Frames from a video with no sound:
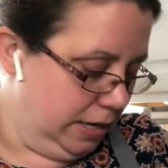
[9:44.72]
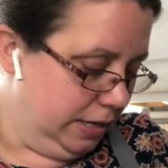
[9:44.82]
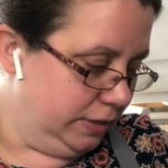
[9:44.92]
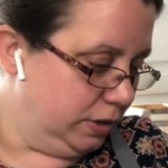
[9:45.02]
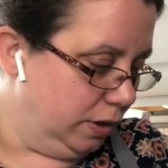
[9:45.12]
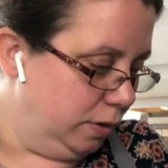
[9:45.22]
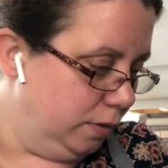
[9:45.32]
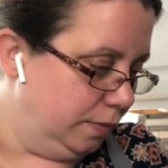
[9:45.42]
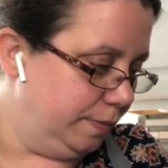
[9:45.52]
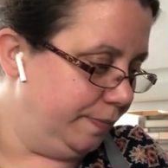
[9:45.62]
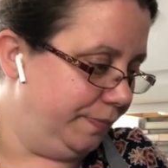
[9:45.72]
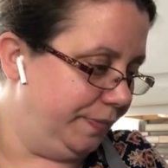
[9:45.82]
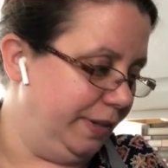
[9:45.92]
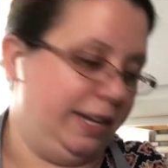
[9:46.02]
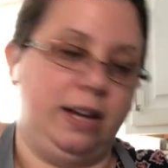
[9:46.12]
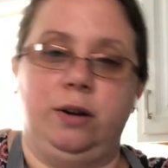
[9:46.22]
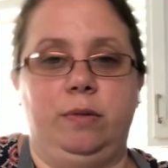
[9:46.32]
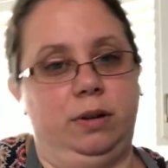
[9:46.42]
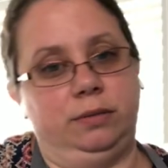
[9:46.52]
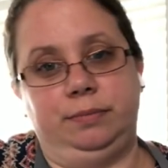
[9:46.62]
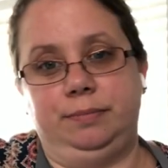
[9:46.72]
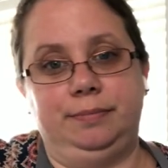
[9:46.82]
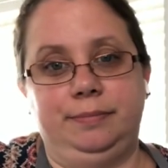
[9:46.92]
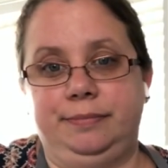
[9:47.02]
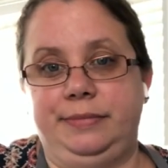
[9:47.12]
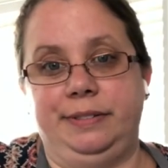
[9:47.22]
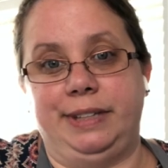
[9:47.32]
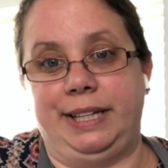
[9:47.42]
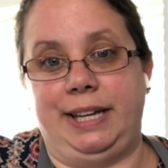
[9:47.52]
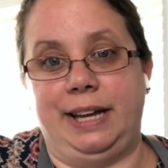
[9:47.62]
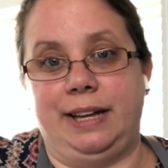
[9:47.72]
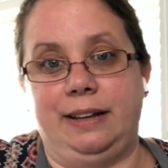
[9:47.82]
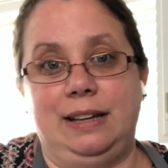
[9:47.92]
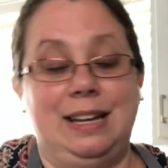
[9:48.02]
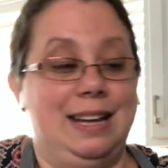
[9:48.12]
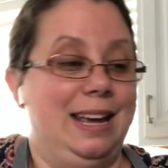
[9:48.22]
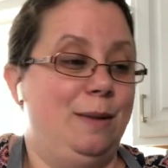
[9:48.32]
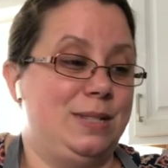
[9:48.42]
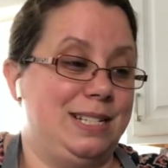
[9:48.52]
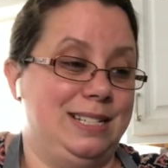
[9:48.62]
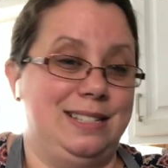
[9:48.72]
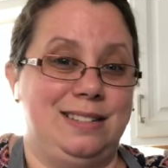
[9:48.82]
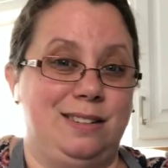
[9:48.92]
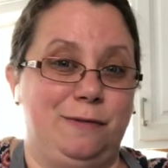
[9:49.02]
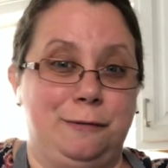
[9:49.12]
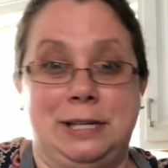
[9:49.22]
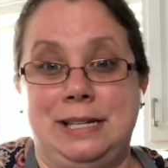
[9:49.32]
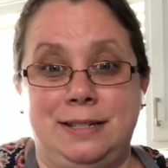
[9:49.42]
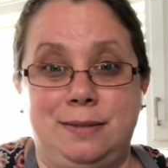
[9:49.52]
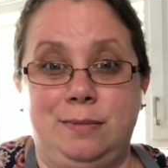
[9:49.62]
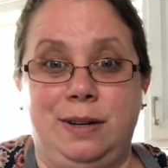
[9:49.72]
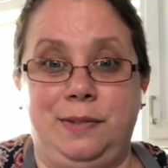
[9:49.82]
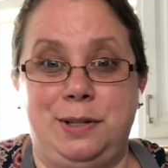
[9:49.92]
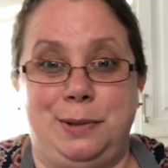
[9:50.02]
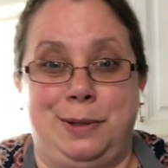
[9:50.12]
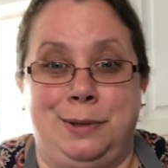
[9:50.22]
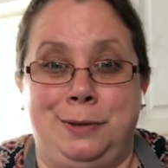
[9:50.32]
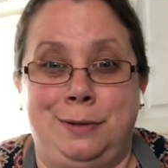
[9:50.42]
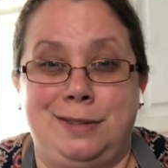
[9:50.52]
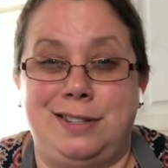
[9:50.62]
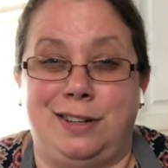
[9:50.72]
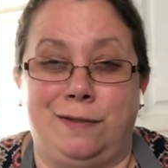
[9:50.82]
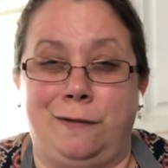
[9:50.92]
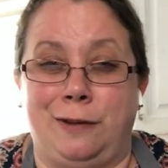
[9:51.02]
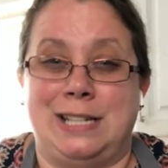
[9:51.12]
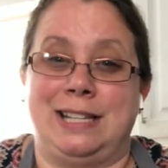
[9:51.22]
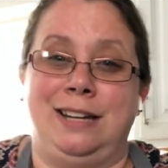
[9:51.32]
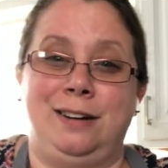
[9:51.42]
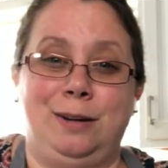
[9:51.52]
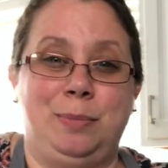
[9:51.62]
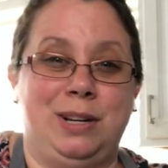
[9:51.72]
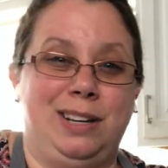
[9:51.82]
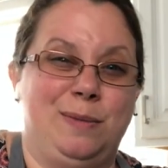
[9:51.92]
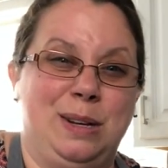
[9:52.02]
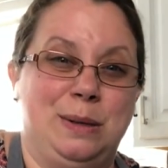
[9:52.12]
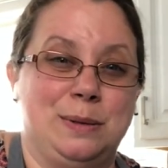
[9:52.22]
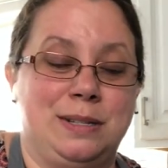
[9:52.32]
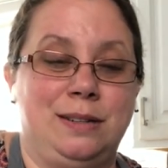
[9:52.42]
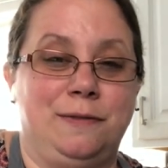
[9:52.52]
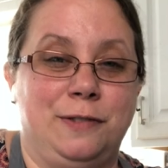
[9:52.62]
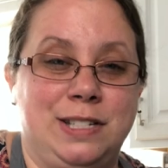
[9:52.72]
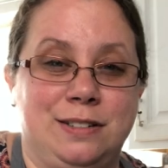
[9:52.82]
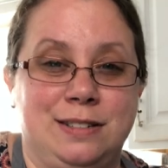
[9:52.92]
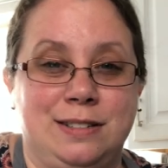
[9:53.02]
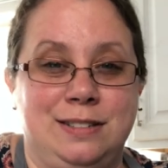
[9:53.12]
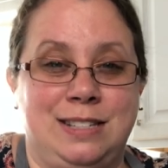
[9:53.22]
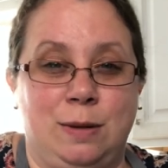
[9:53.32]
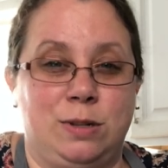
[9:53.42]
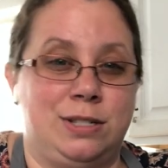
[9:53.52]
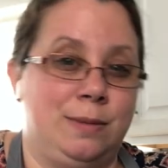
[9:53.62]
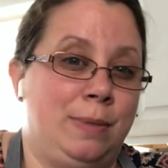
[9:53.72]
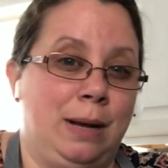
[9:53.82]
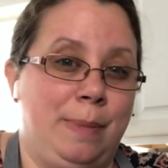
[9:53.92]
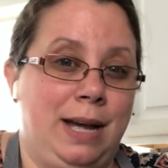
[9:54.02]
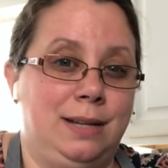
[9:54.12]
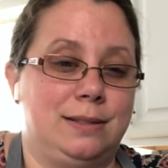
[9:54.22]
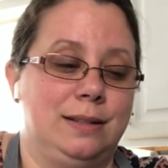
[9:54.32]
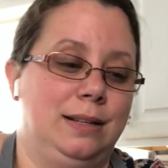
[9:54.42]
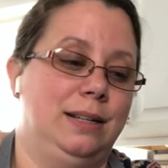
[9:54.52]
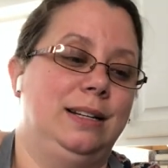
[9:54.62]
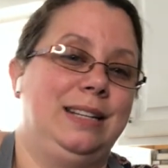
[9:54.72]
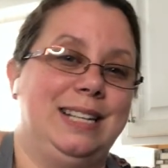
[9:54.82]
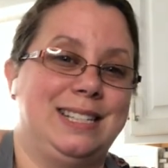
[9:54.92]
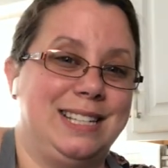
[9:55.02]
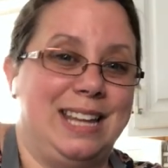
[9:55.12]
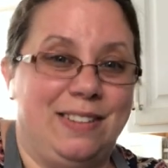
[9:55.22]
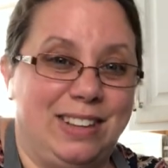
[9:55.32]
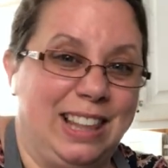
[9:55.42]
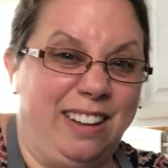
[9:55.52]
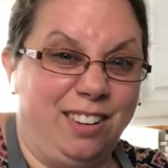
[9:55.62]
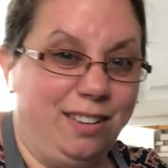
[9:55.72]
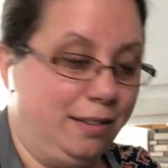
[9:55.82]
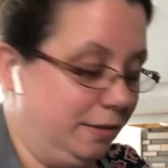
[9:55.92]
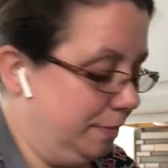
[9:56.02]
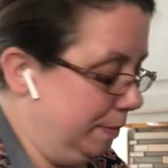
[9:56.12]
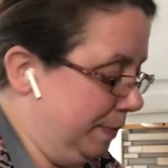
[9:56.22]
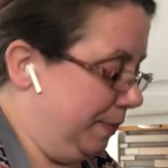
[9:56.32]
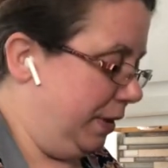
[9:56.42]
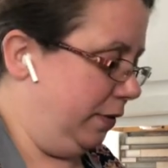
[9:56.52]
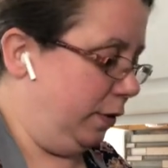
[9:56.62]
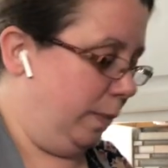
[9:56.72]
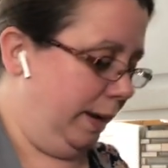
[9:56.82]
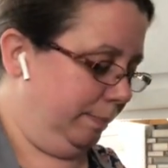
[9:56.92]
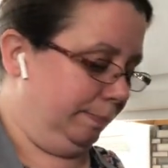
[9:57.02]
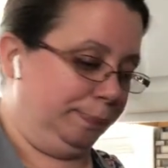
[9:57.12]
So you can't go wrong. You really can't. And what's nice is it'll freeze. Whatever you don't use, you can freeze later. Put it in one of those little freezers, sandwich Ziploc bags. Kids can have it later if you want.